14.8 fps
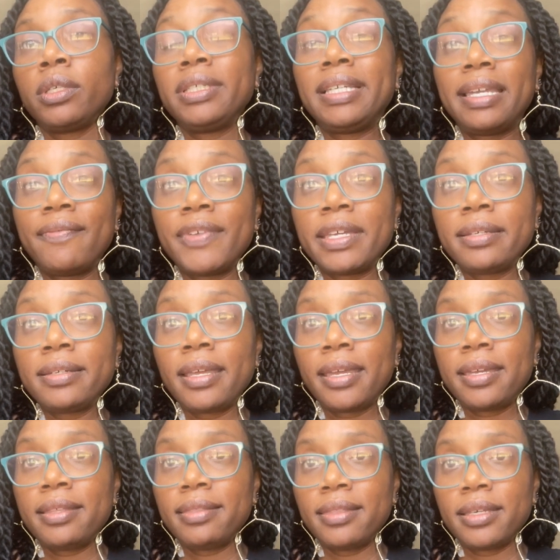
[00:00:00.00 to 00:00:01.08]
given
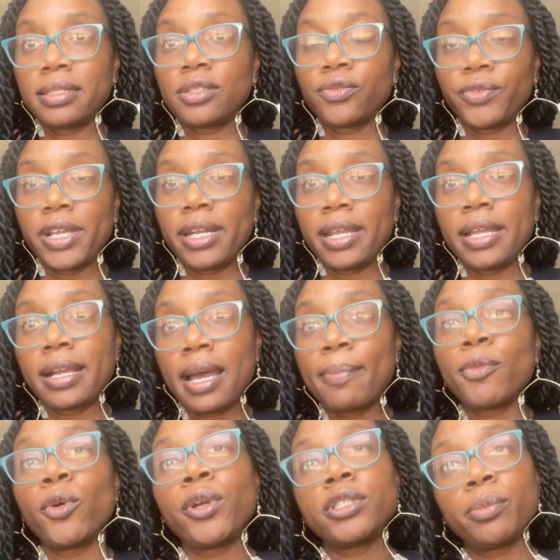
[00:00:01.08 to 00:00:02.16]
in this reading, I'm
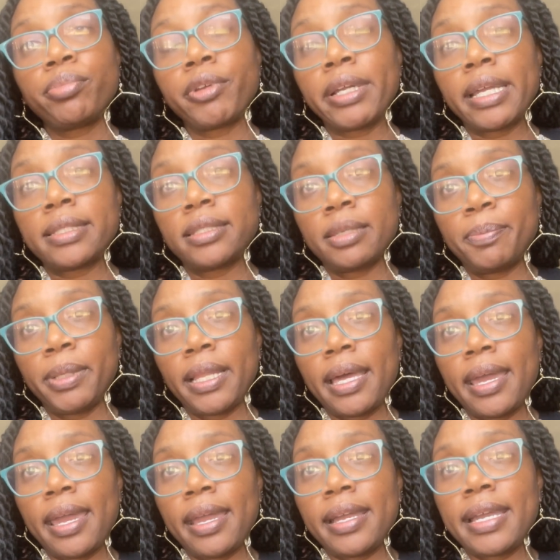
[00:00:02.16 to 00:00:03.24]
going to bring into
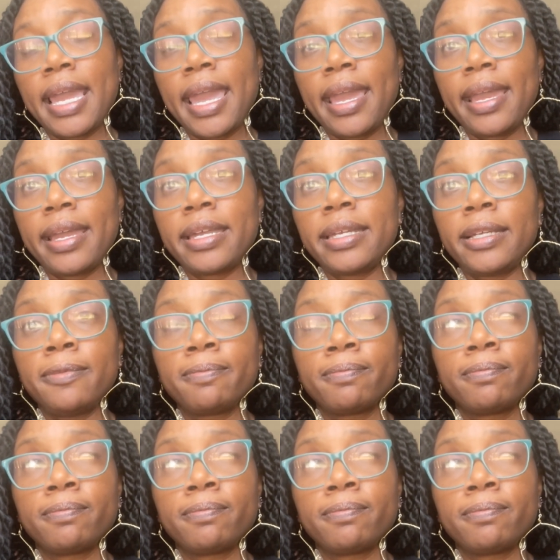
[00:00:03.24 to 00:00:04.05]
play a